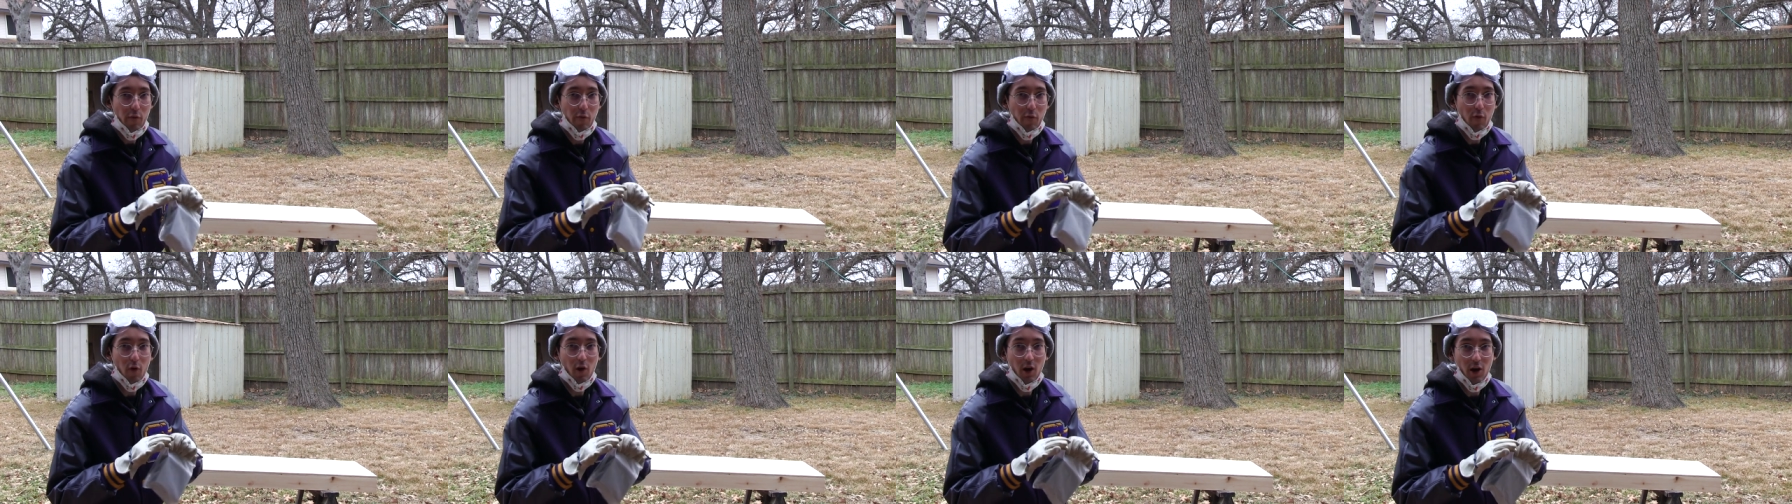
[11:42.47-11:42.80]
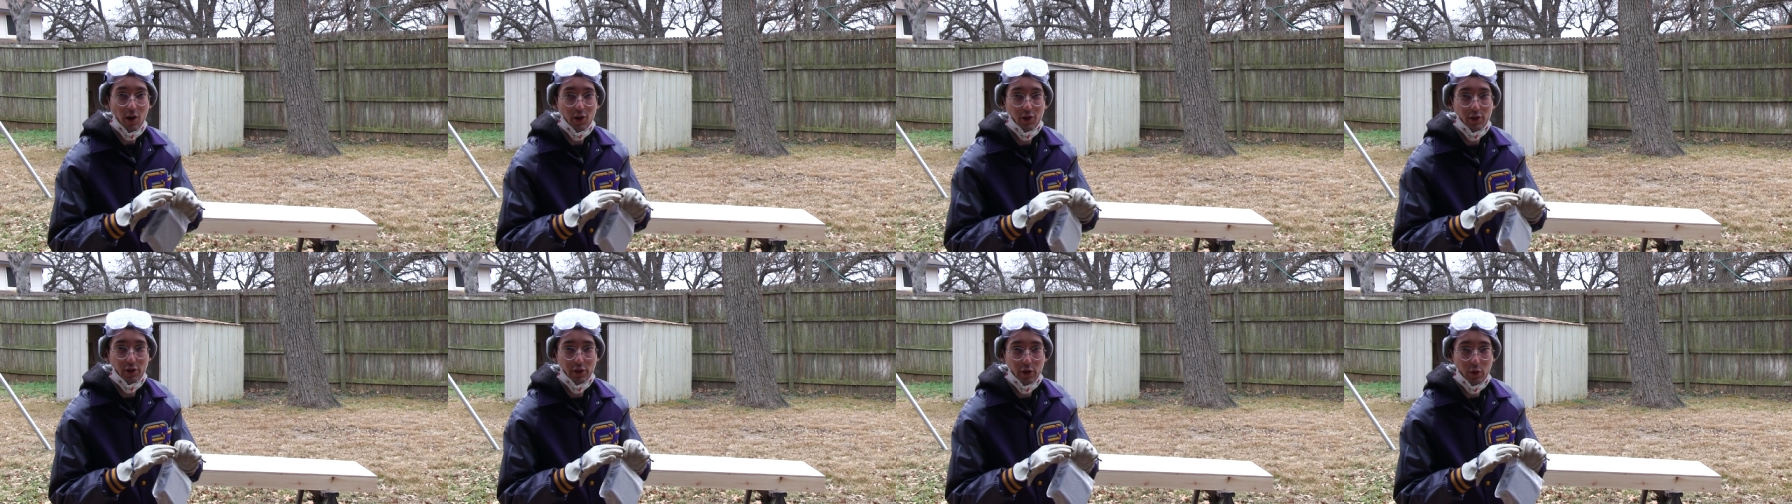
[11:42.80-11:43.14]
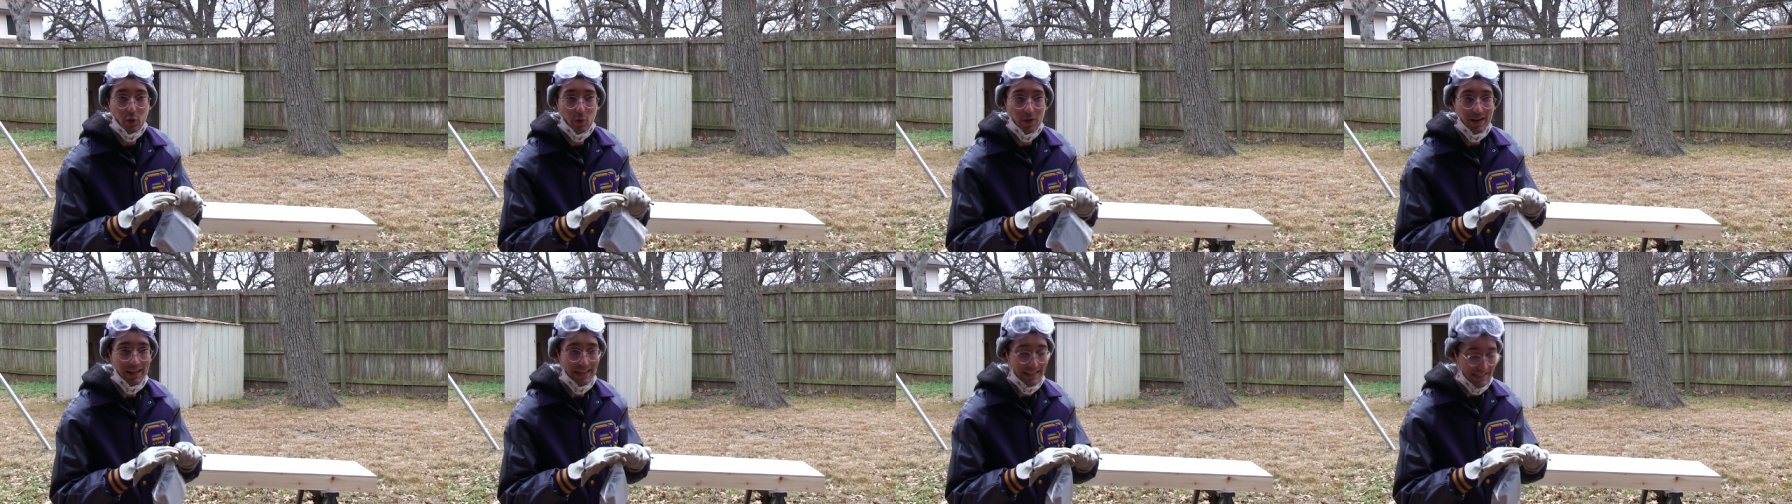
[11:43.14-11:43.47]
400
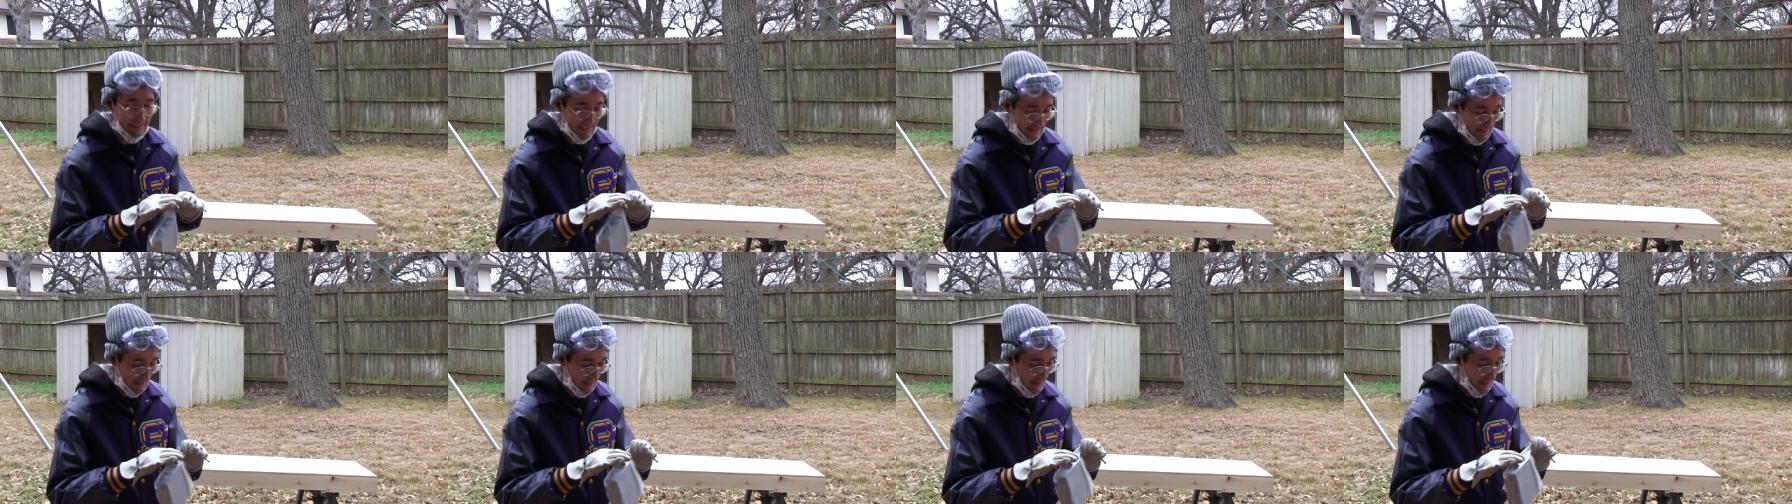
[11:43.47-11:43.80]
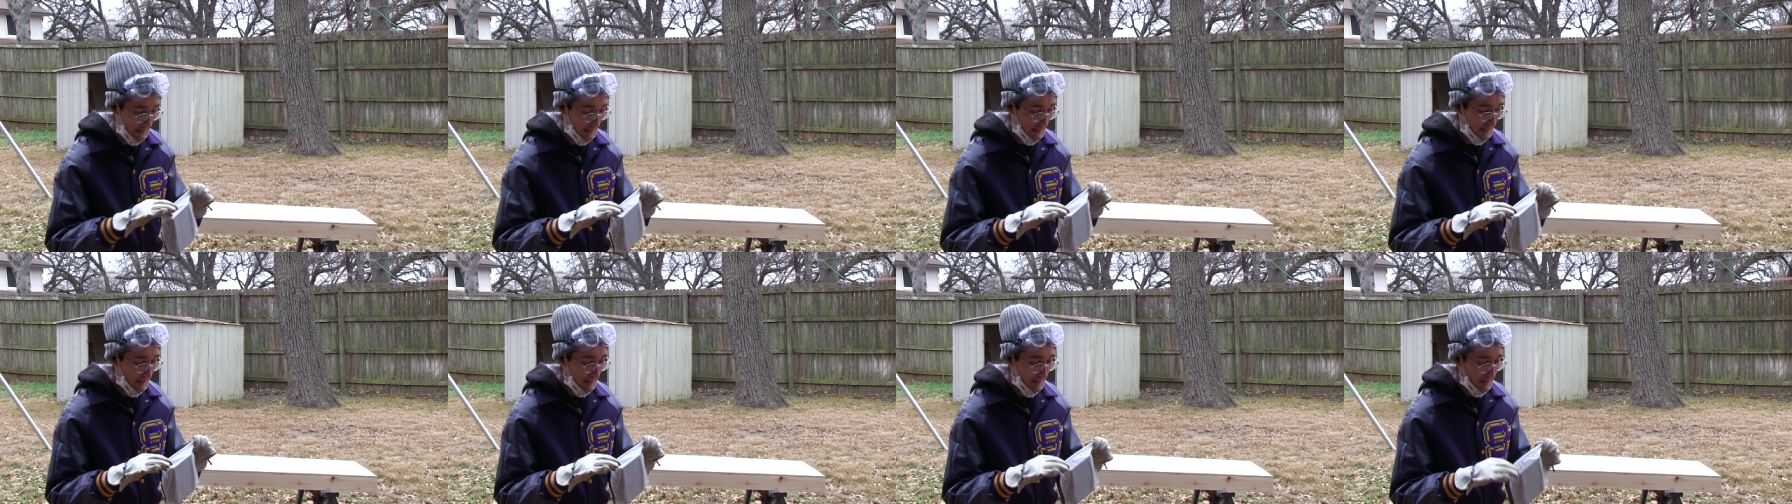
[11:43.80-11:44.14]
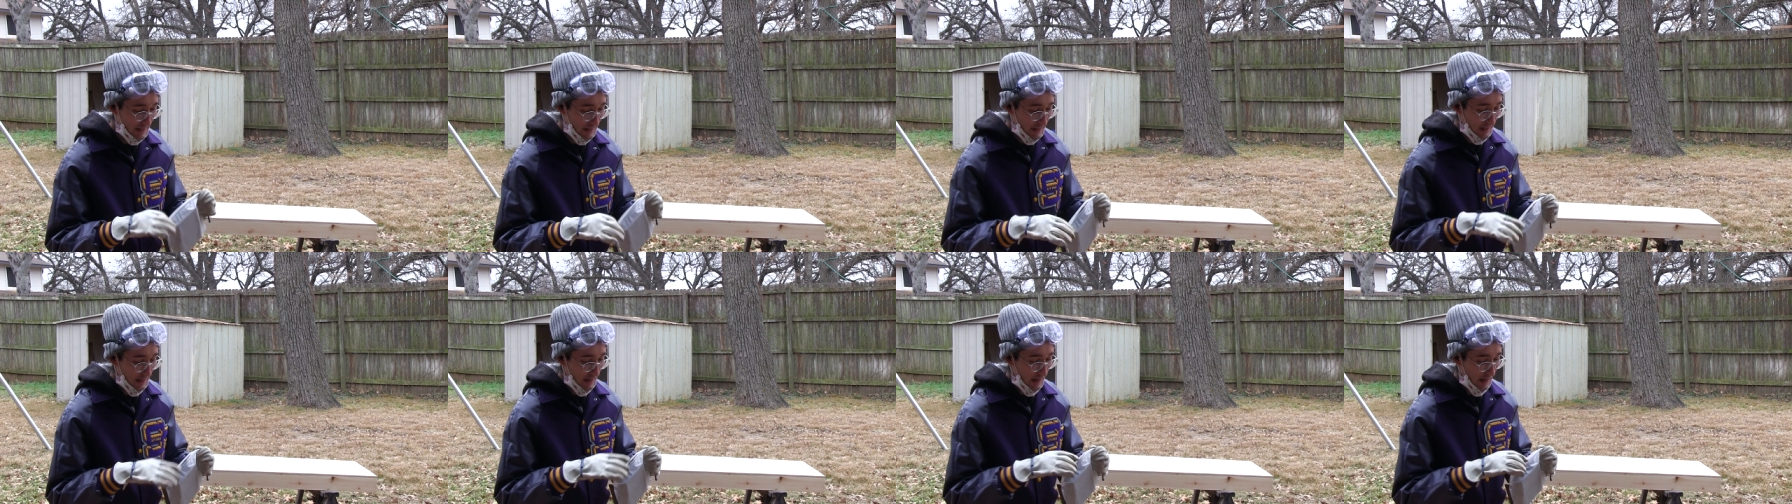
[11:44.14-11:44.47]
grit
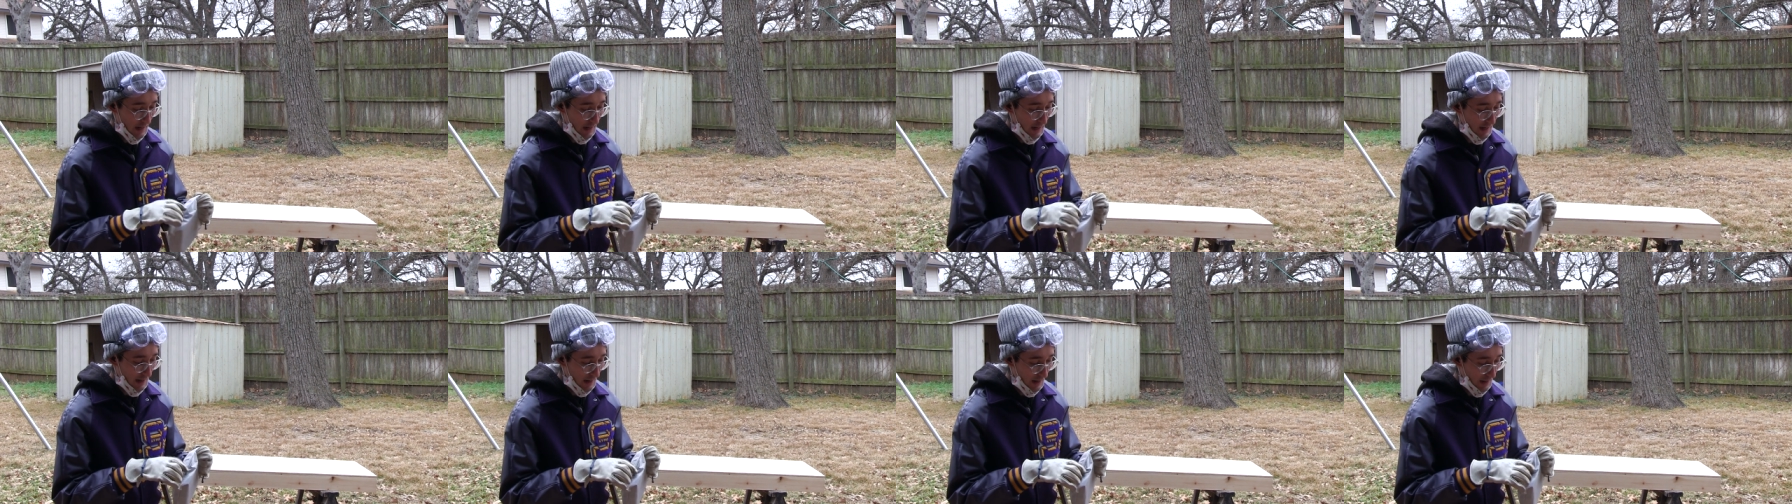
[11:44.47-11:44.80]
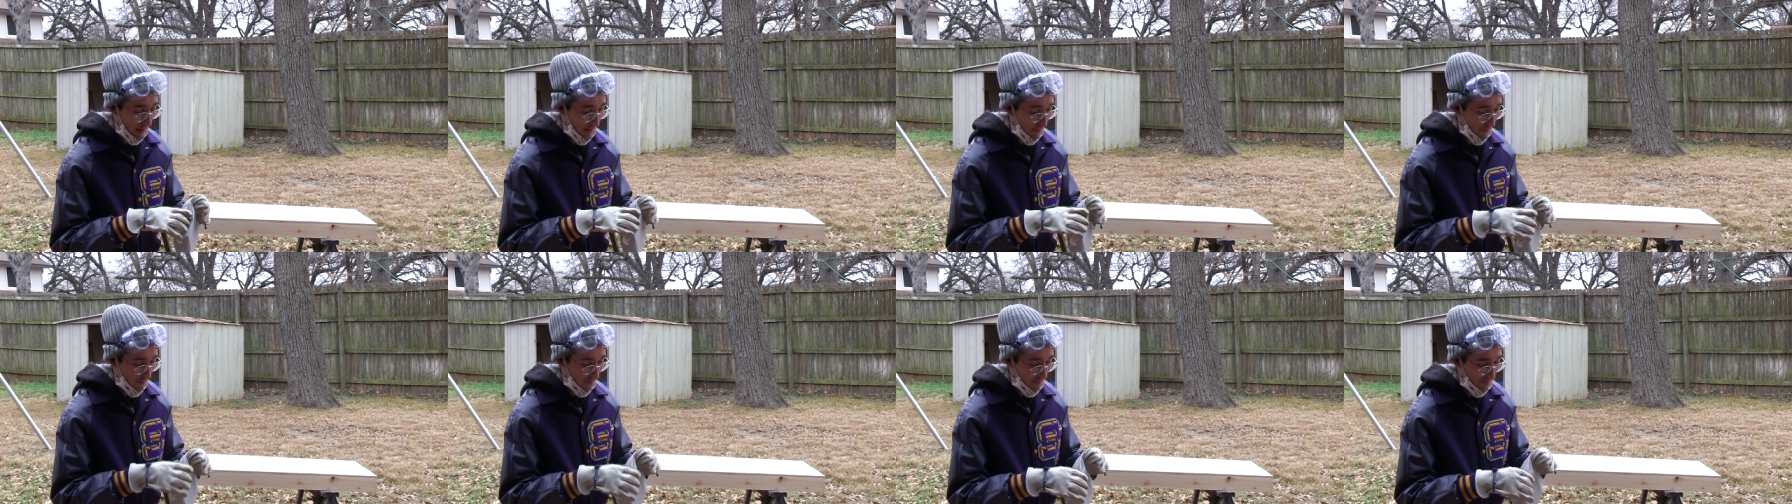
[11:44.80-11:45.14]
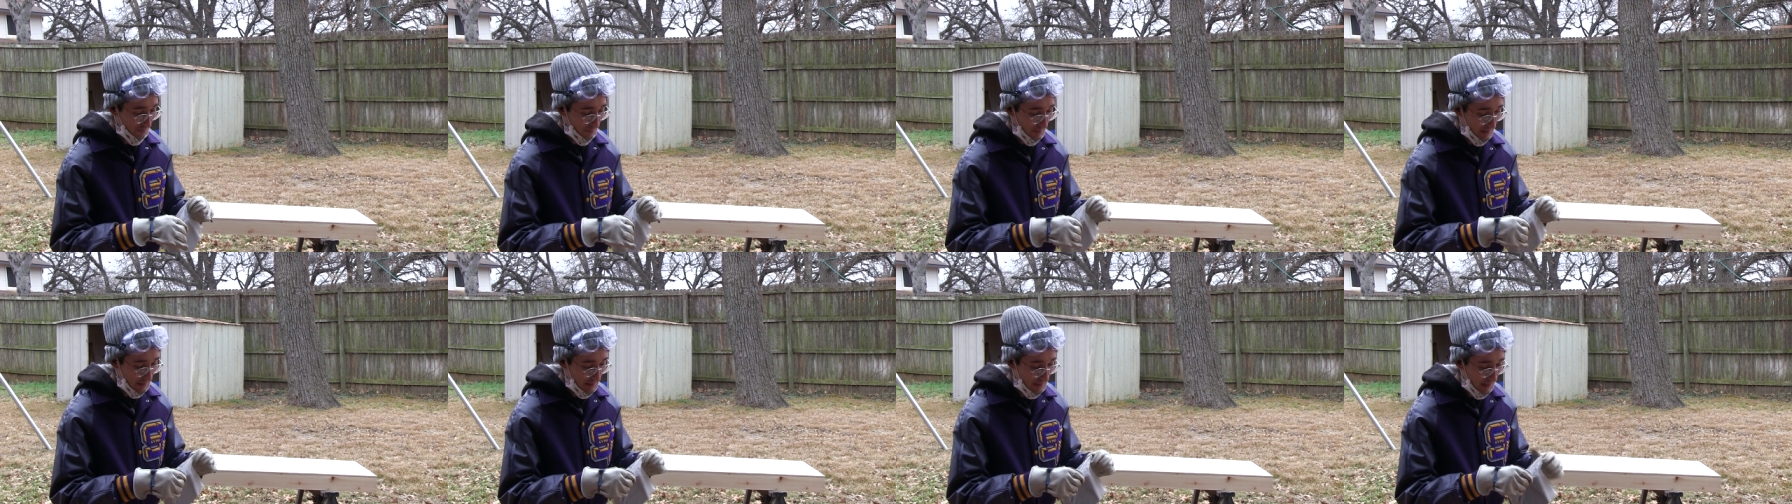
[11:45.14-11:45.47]
um,
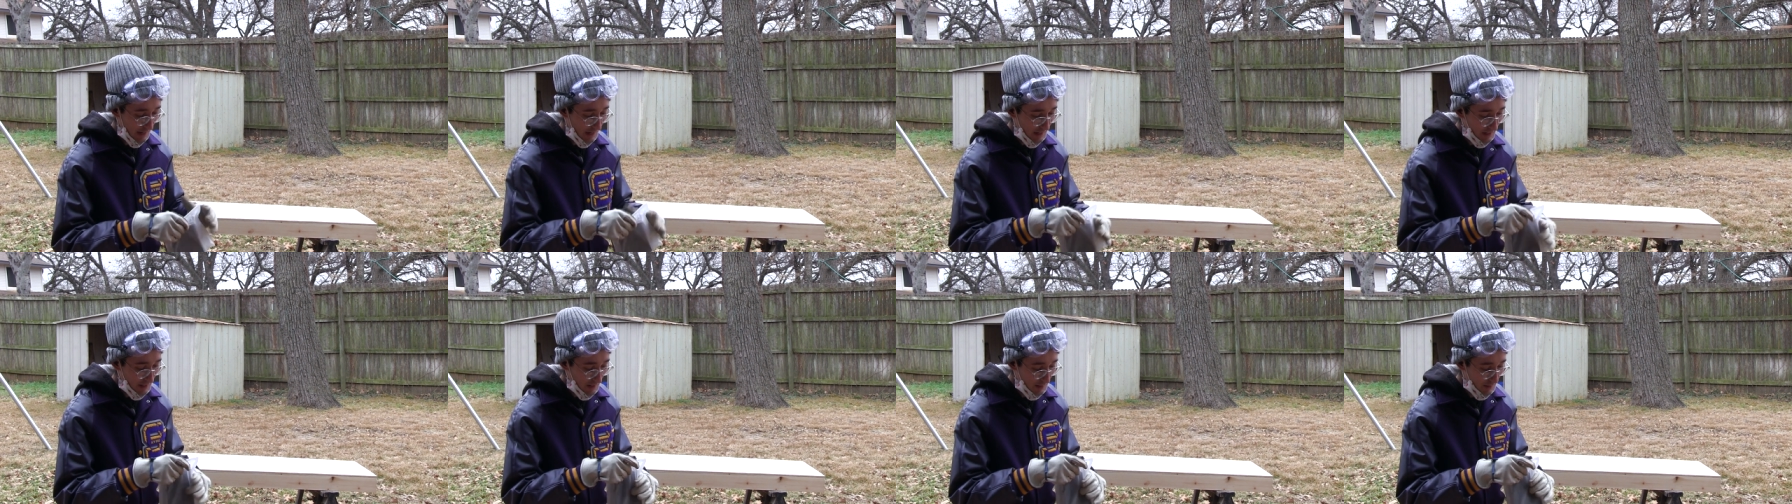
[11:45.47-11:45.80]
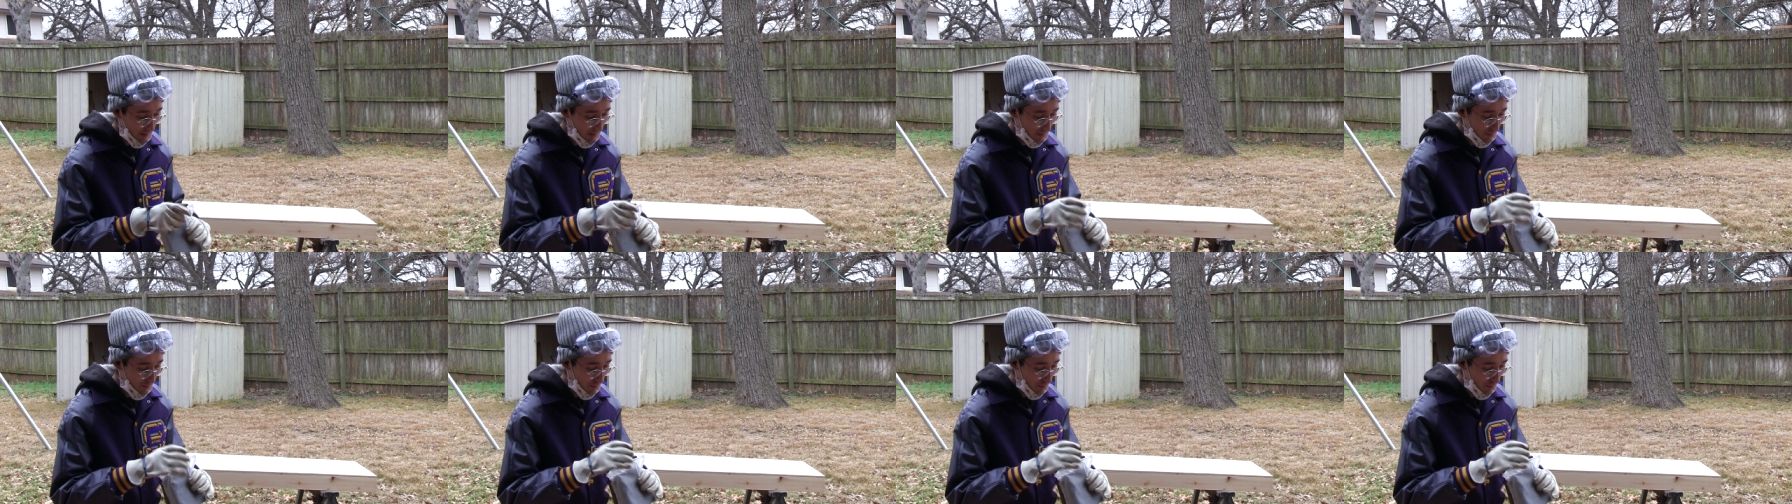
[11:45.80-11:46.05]
sanding